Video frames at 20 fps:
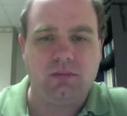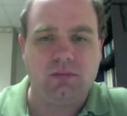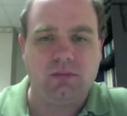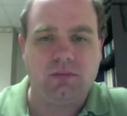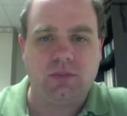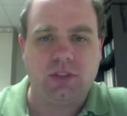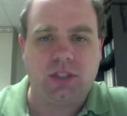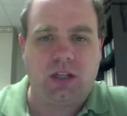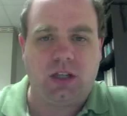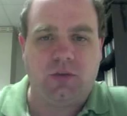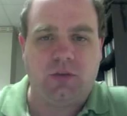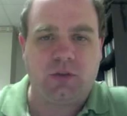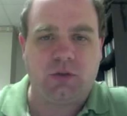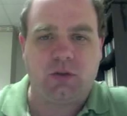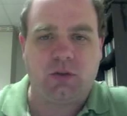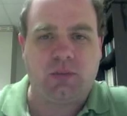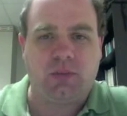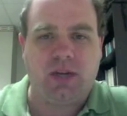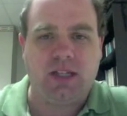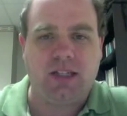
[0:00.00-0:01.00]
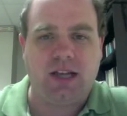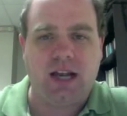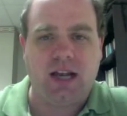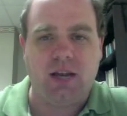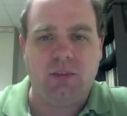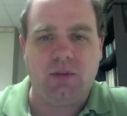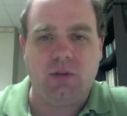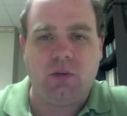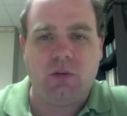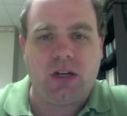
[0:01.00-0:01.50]
selfish with my time
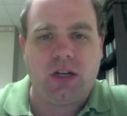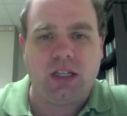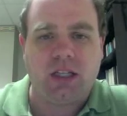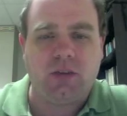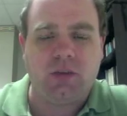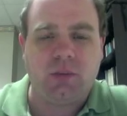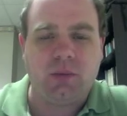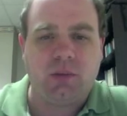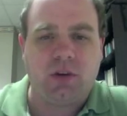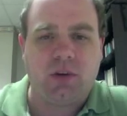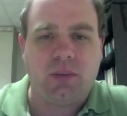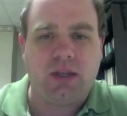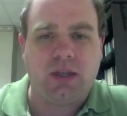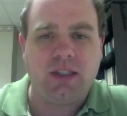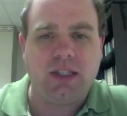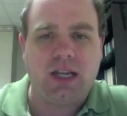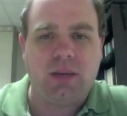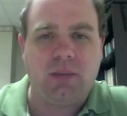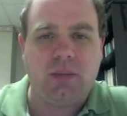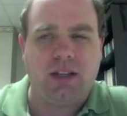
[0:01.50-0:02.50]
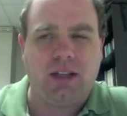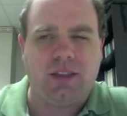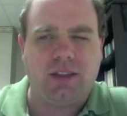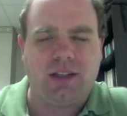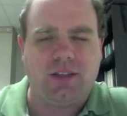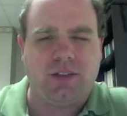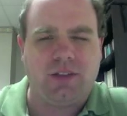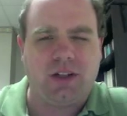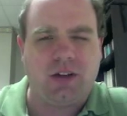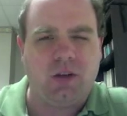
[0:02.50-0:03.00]
and don't want to give you more of my time, but I think
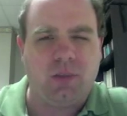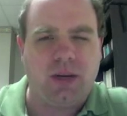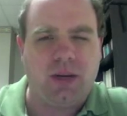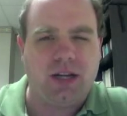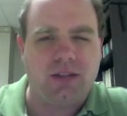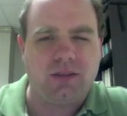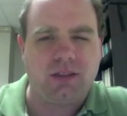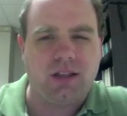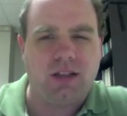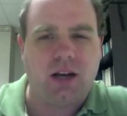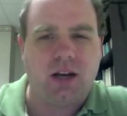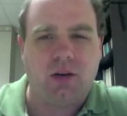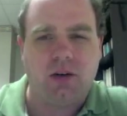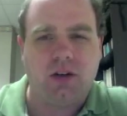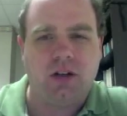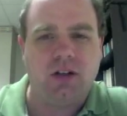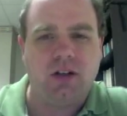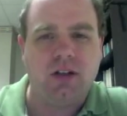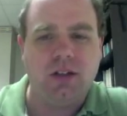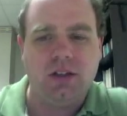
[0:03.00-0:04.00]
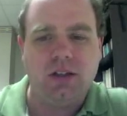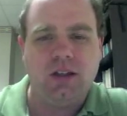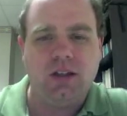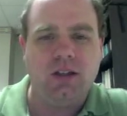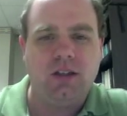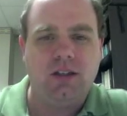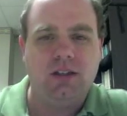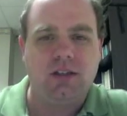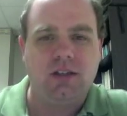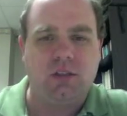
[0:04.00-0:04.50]
if I go past an hour,
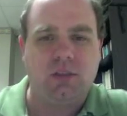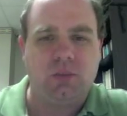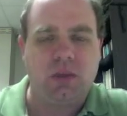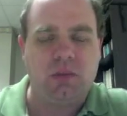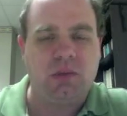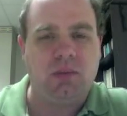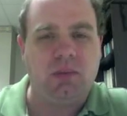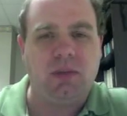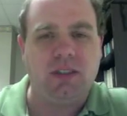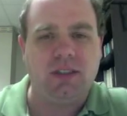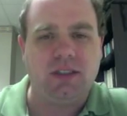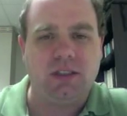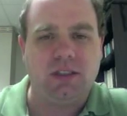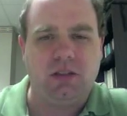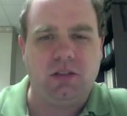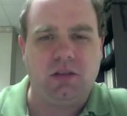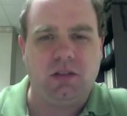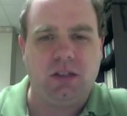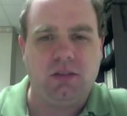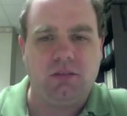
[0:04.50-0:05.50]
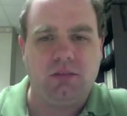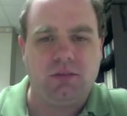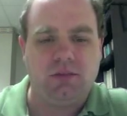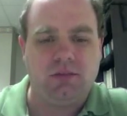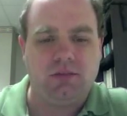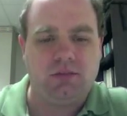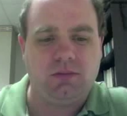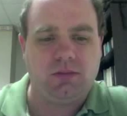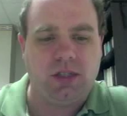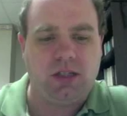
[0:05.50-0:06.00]
some people might say, you know what,
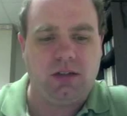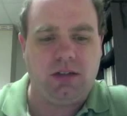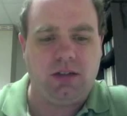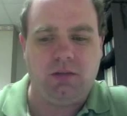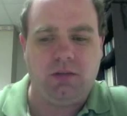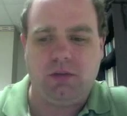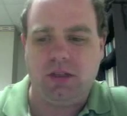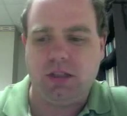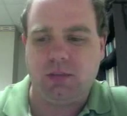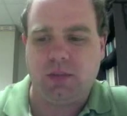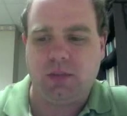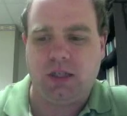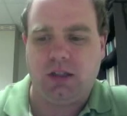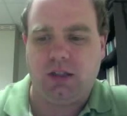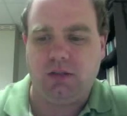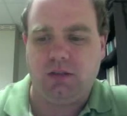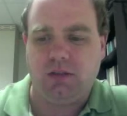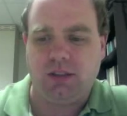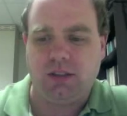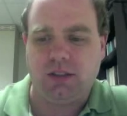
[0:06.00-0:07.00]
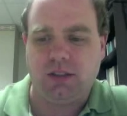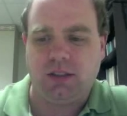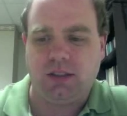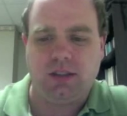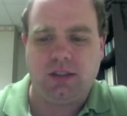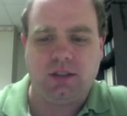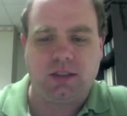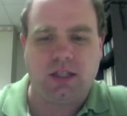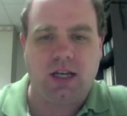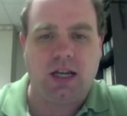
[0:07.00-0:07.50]
I don't need to waste my life listening to
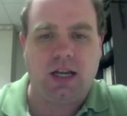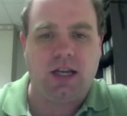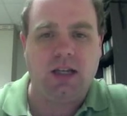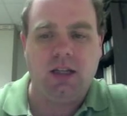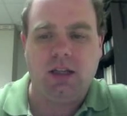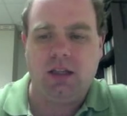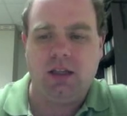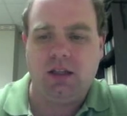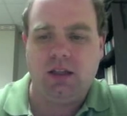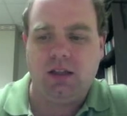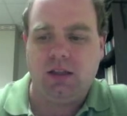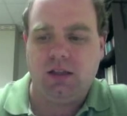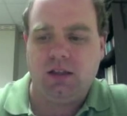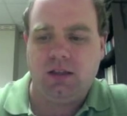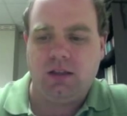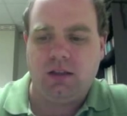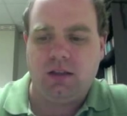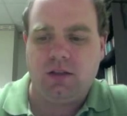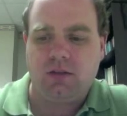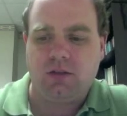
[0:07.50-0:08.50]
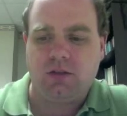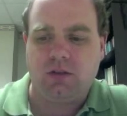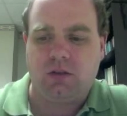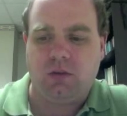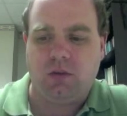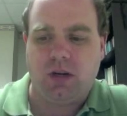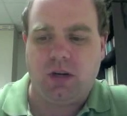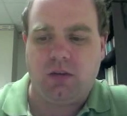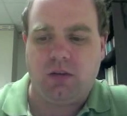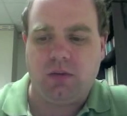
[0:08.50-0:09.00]
this guy. So
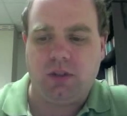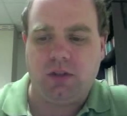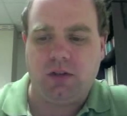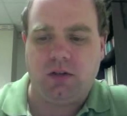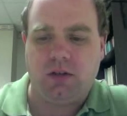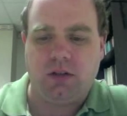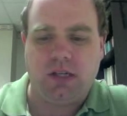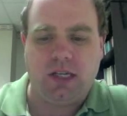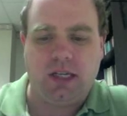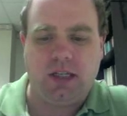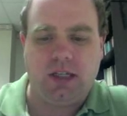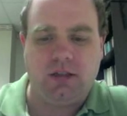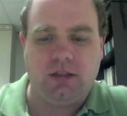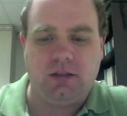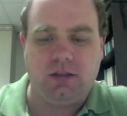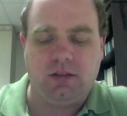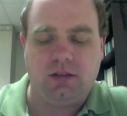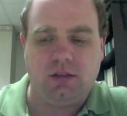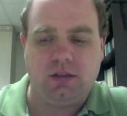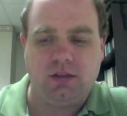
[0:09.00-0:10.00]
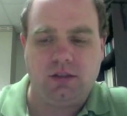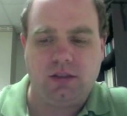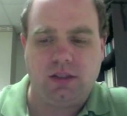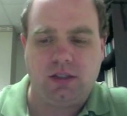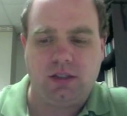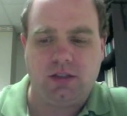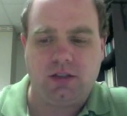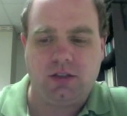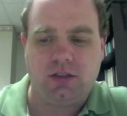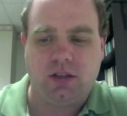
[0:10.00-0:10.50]
why don't we go ahead and
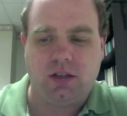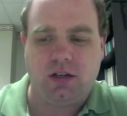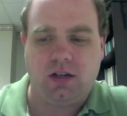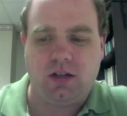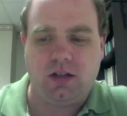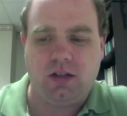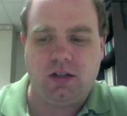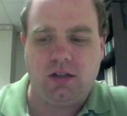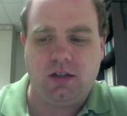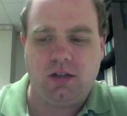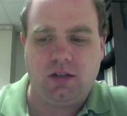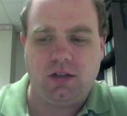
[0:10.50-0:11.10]
get started?